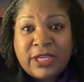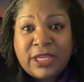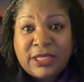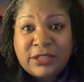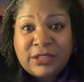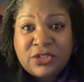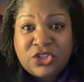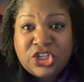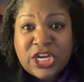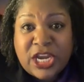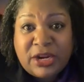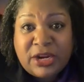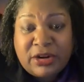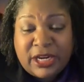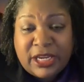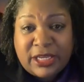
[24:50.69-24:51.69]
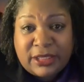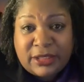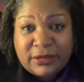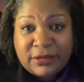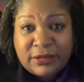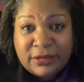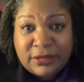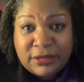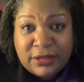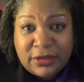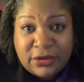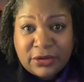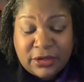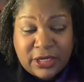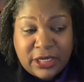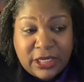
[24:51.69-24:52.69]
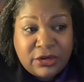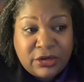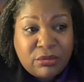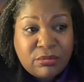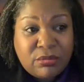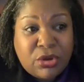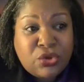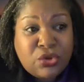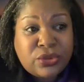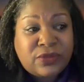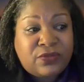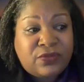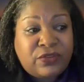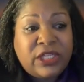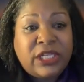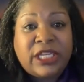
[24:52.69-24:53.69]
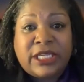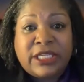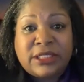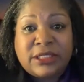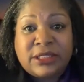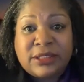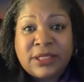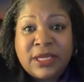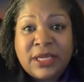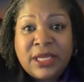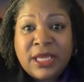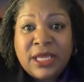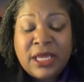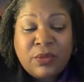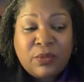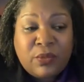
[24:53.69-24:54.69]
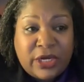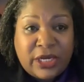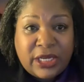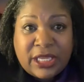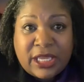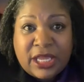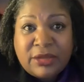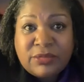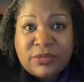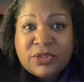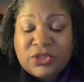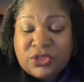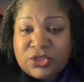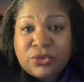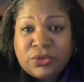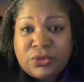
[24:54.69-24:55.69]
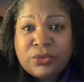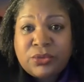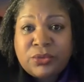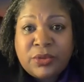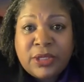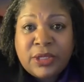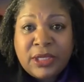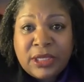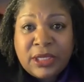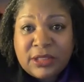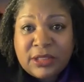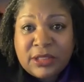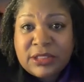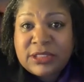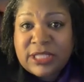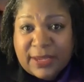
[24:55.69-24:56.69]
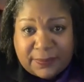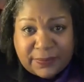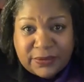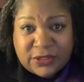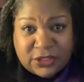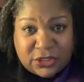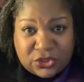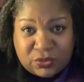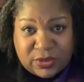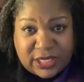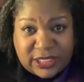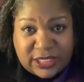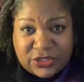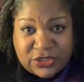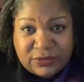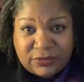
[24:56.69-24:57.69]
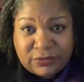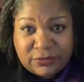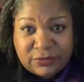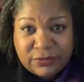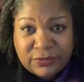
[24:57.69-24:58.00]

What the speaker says: in sharing their innermost feelings when it comes to this type of situation.